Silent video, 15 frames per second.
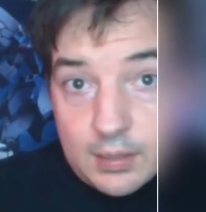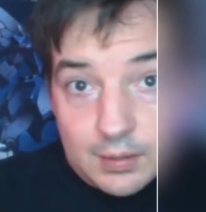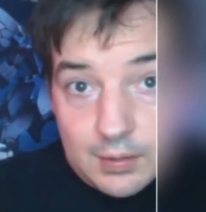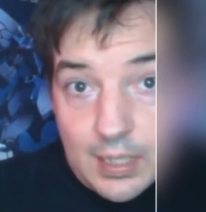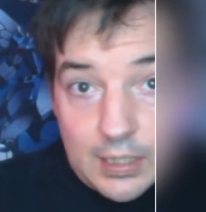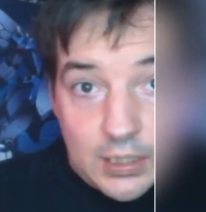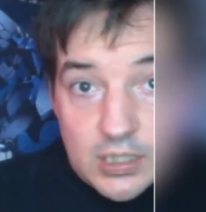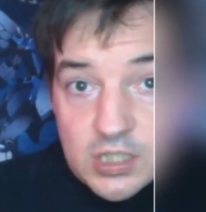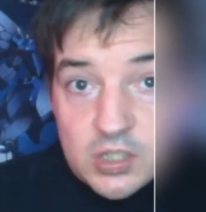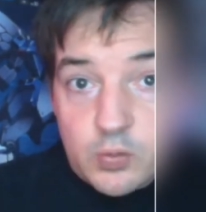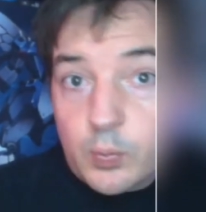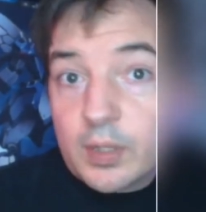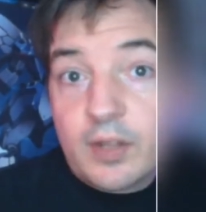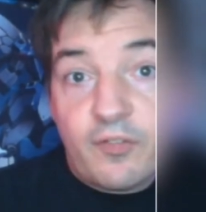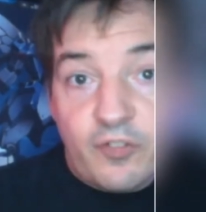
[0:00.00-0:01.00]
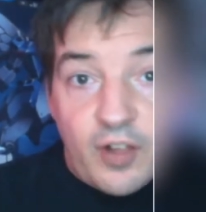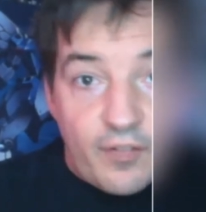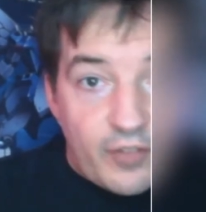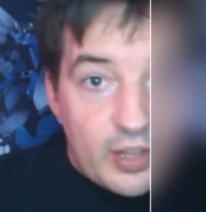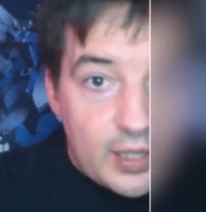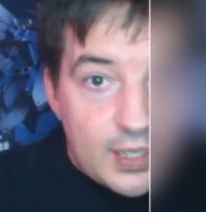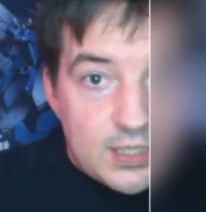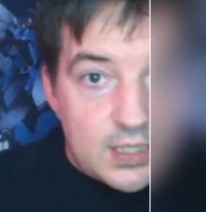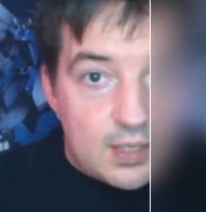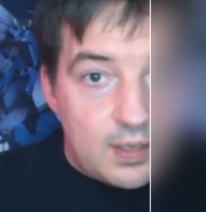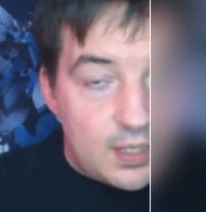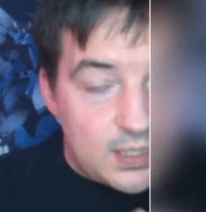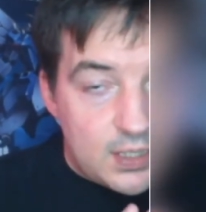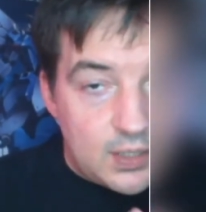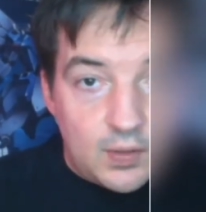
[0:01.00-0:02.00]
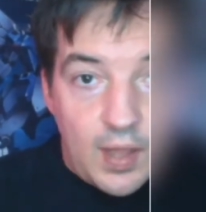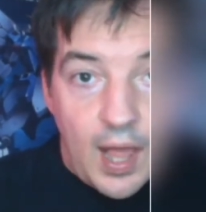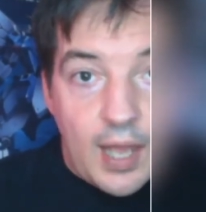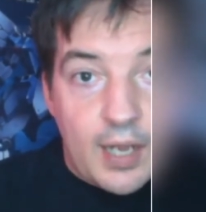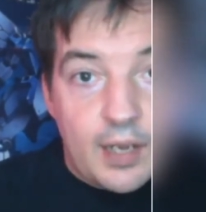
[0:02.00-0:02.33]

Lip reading: think this is a really fluffy list. It's a lot of